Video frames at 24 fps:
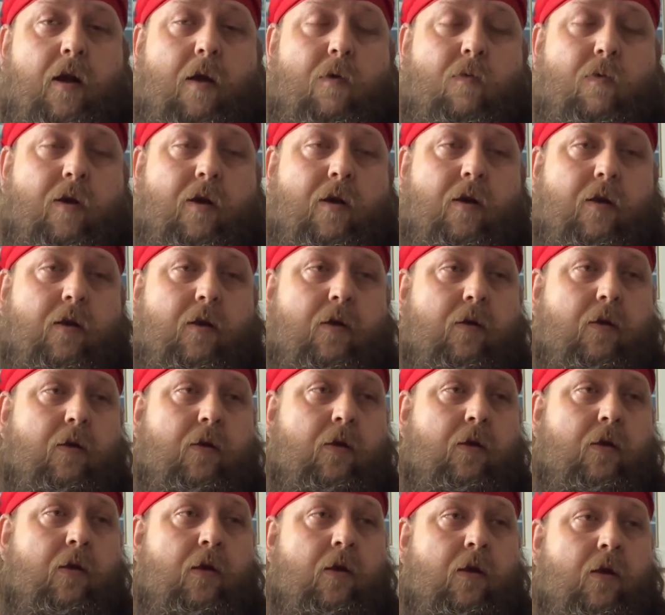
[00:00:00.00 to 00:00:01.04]
I wanted to
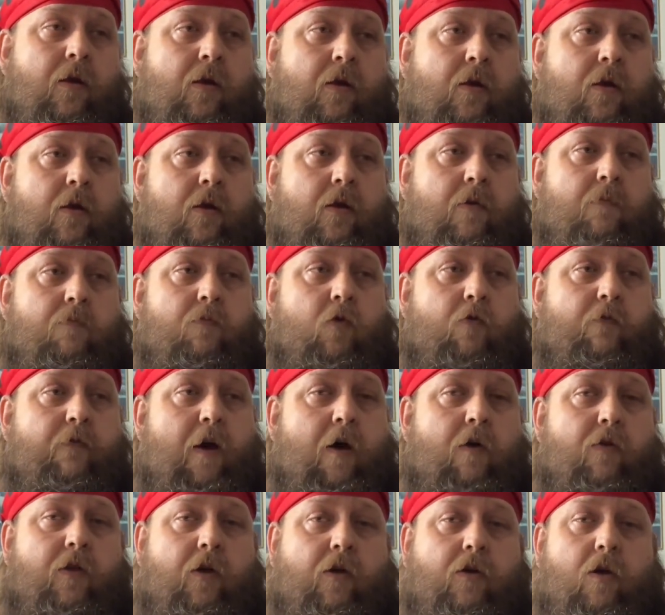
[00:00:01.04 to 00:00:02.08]
move
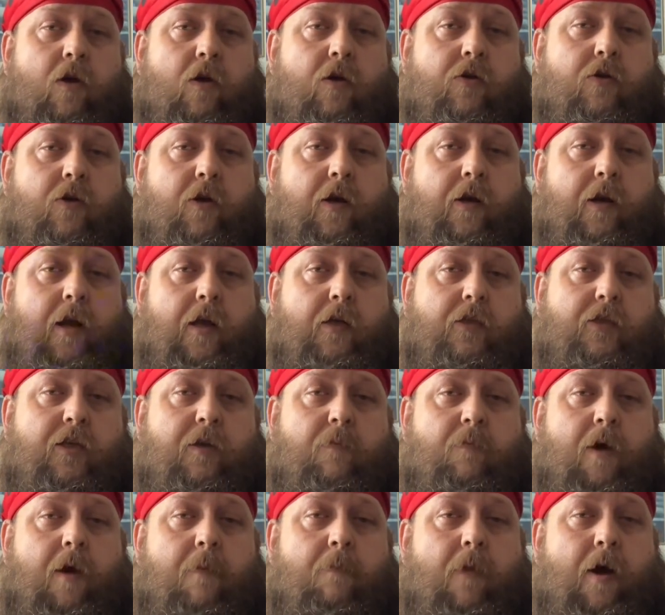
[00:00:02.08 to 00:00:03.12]
out in the country next to
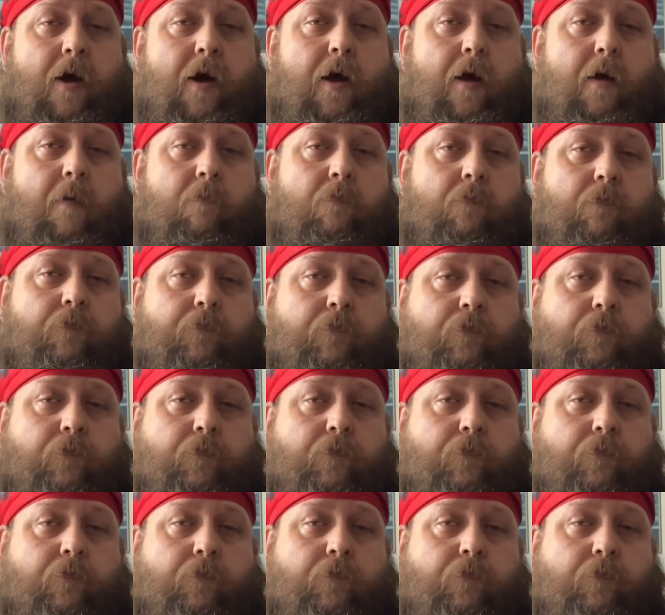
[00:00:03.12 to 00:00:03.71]
my mom,